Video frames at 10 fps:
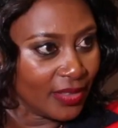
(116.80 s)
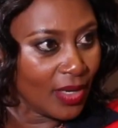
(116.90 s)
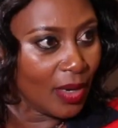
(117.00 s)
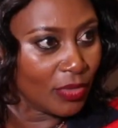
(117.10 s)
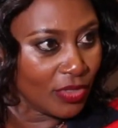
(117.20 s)

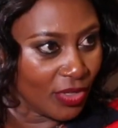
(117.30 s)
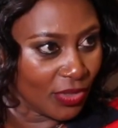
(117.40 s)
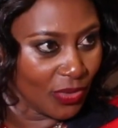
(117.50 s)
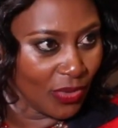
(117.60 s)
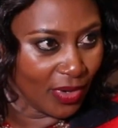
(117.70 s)
to come to
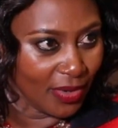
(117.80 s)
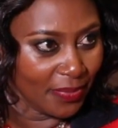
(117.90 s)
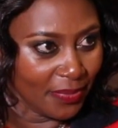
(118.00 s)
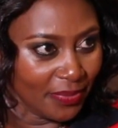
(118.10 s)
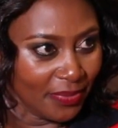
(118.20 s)
your school,
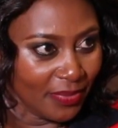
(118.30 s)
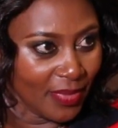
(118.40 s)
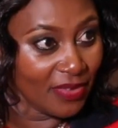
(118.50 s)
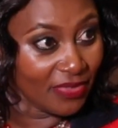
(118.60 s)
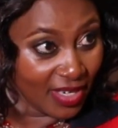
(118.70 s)

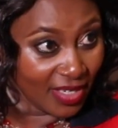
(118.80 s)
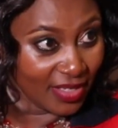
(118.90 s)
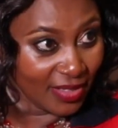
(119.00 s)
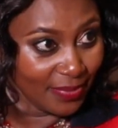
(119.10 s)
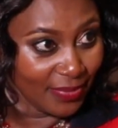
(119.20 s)
my
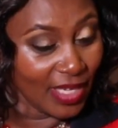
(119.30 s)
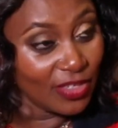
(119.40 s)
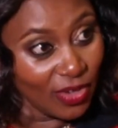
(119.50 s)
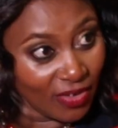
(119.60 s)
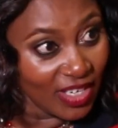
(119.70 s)
friend,
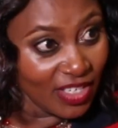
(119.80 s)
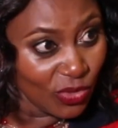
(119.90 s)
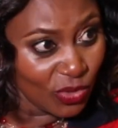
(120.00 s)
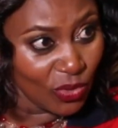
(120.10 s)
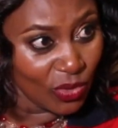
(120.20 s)
that you have a
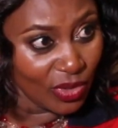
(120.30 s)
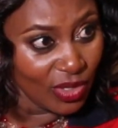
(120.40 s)
new school.